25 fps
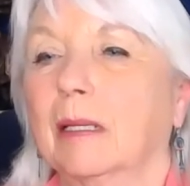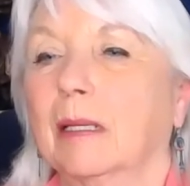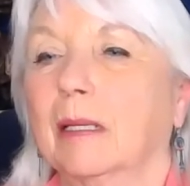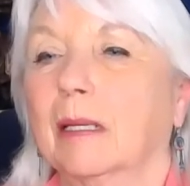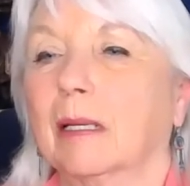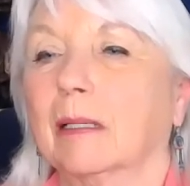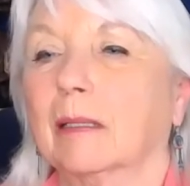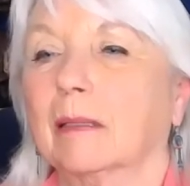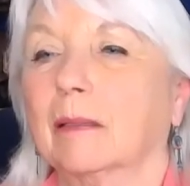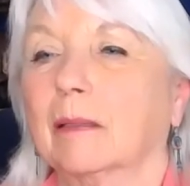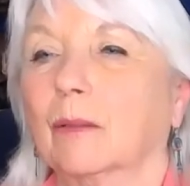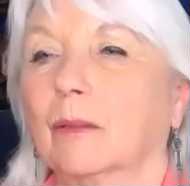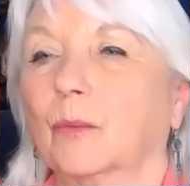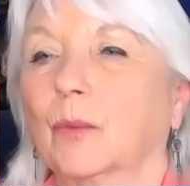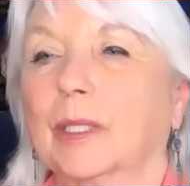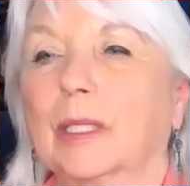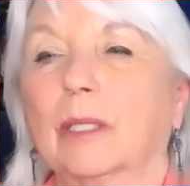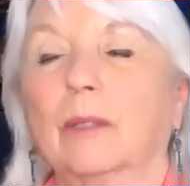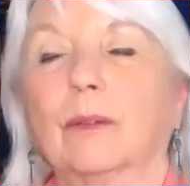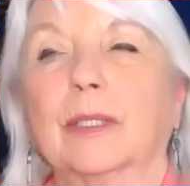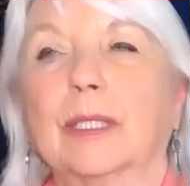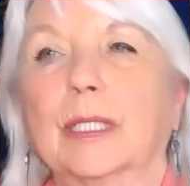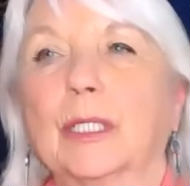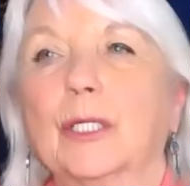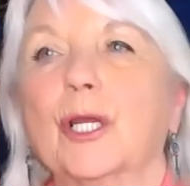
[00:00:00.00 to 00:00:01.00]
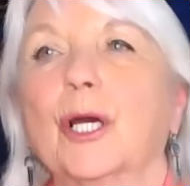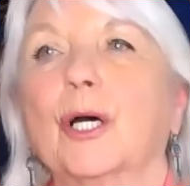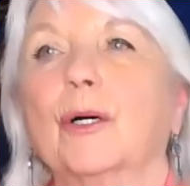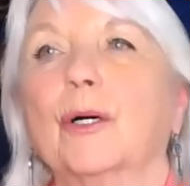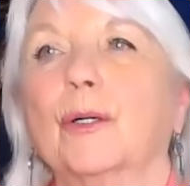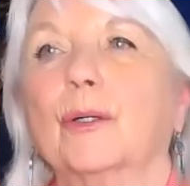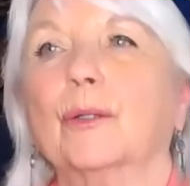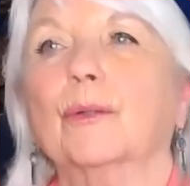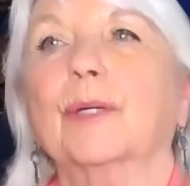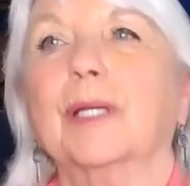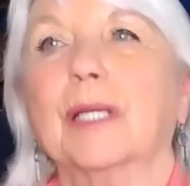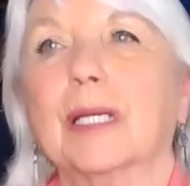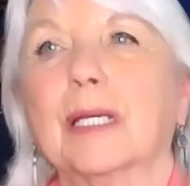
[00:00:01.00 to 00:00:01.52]
we only
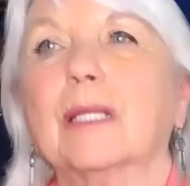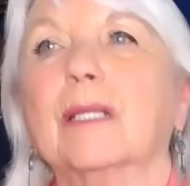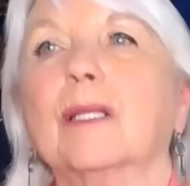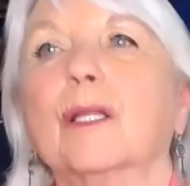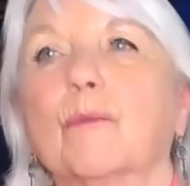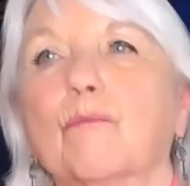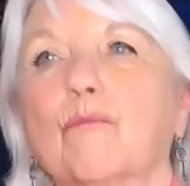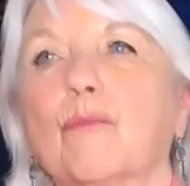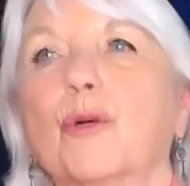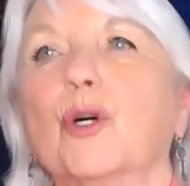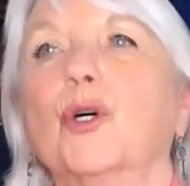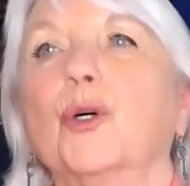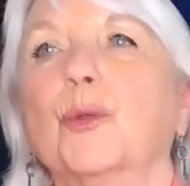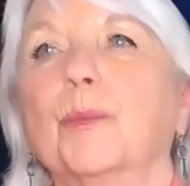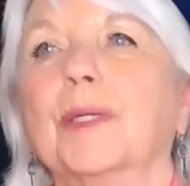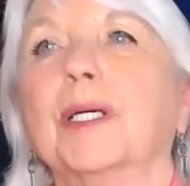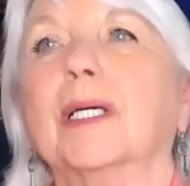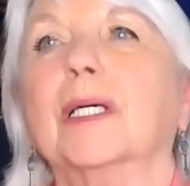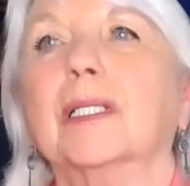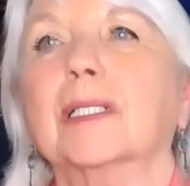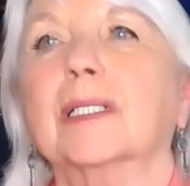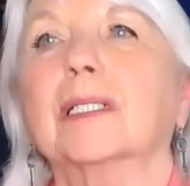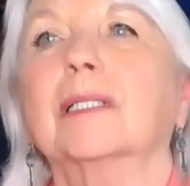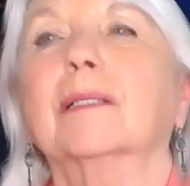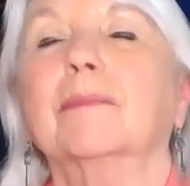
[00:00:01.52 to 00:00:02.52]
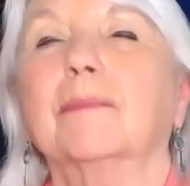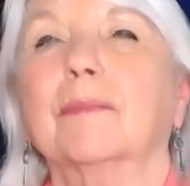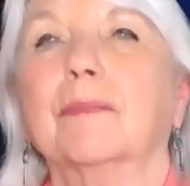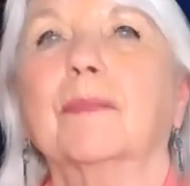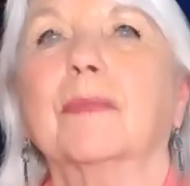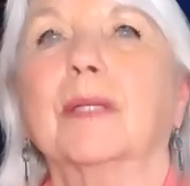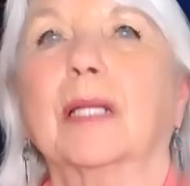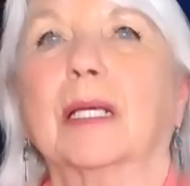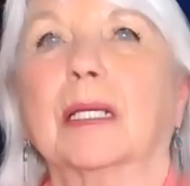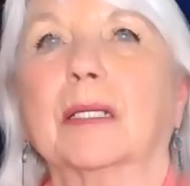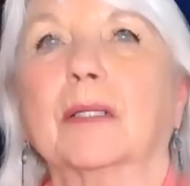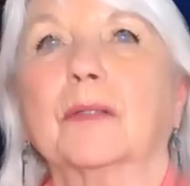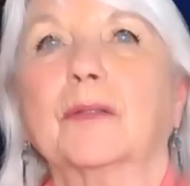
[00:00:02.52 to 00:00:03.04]
know in the moment
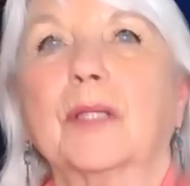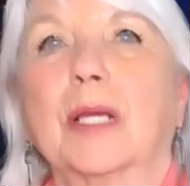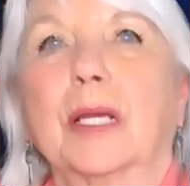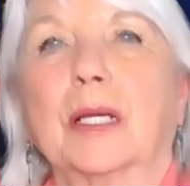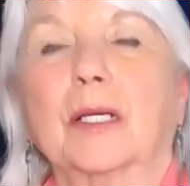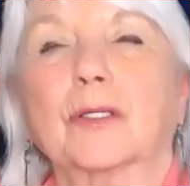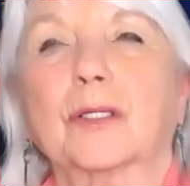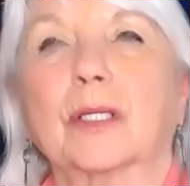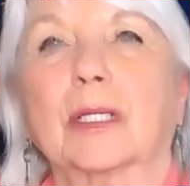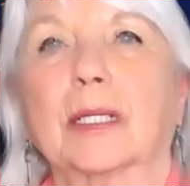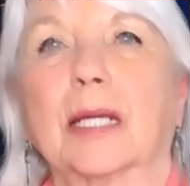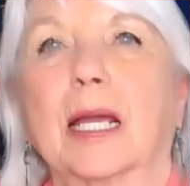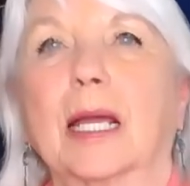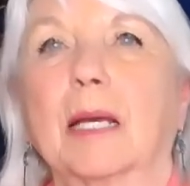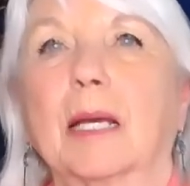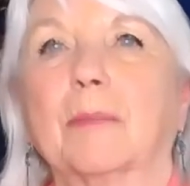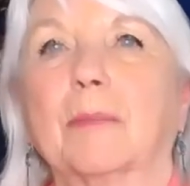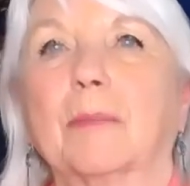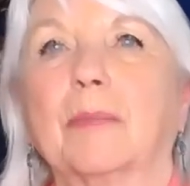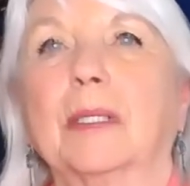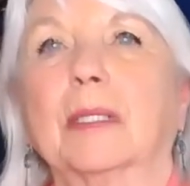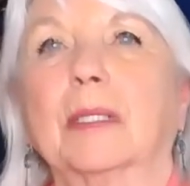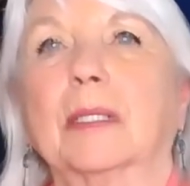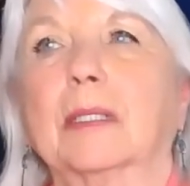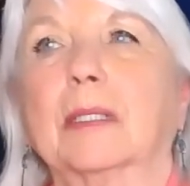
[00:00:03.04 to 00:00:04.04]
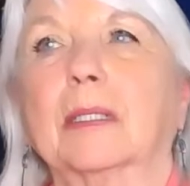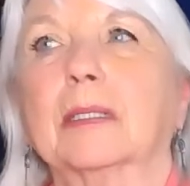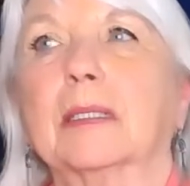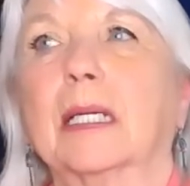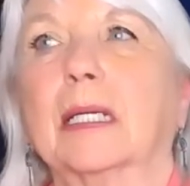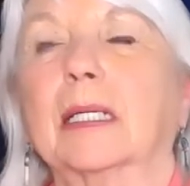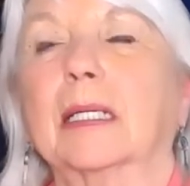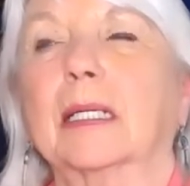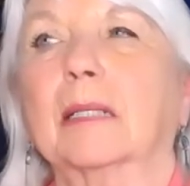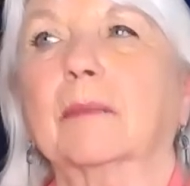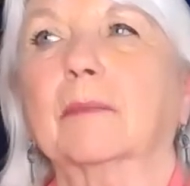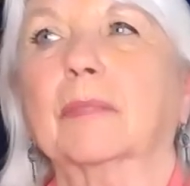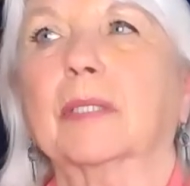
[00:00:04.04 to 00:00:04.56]
that it's actually happening and
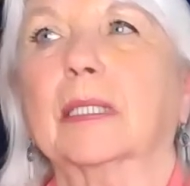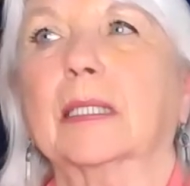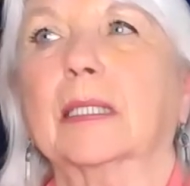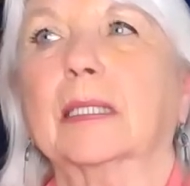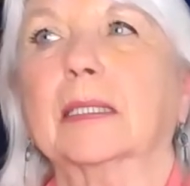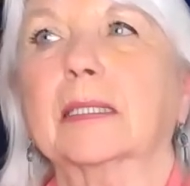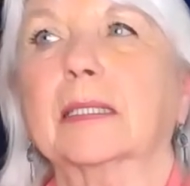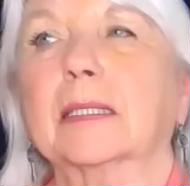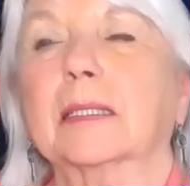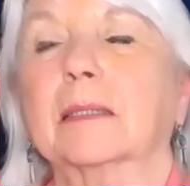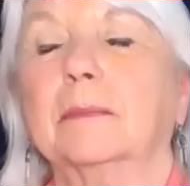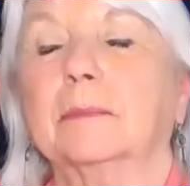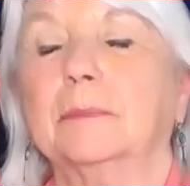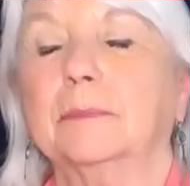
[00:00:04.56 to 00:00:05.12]
taking place.